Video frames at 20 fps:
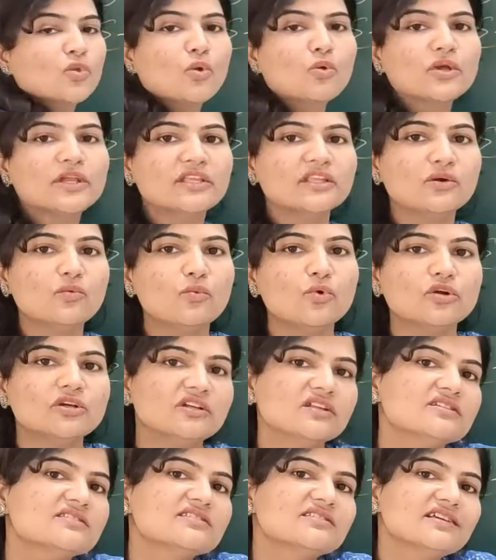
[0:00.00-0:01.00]
Okay, now
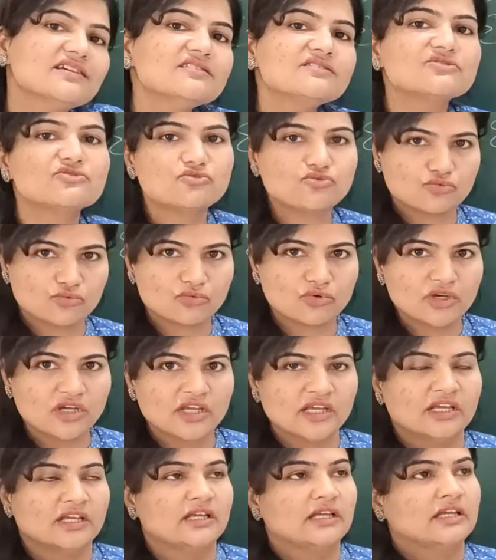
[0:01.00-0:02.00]
what does this do?
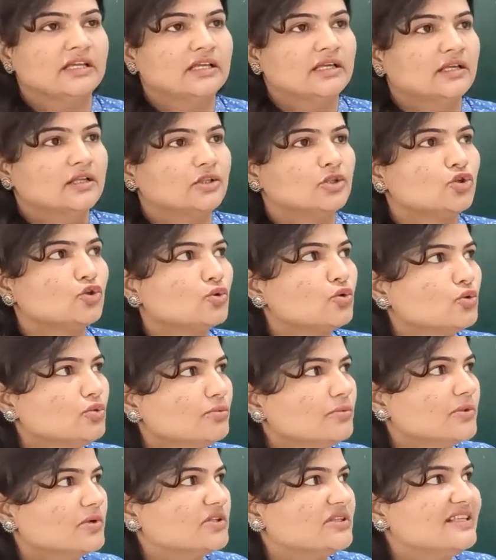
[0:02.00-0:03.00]

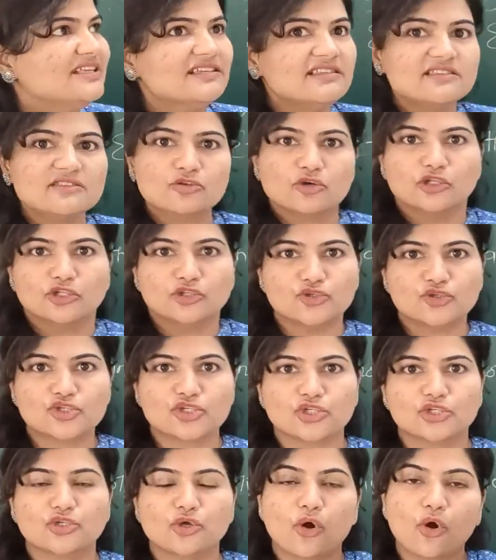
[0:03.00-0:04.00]
So this
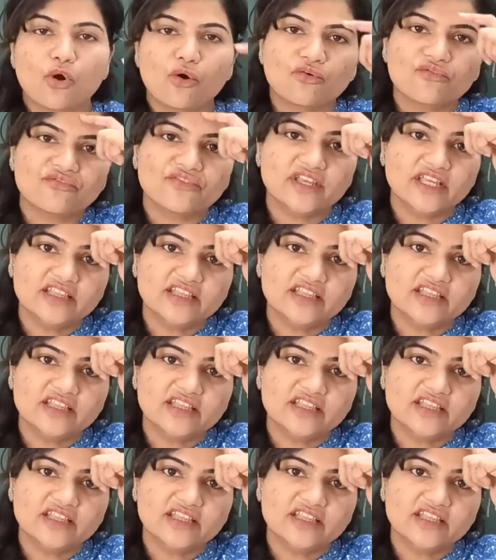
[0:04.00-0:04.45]
solution of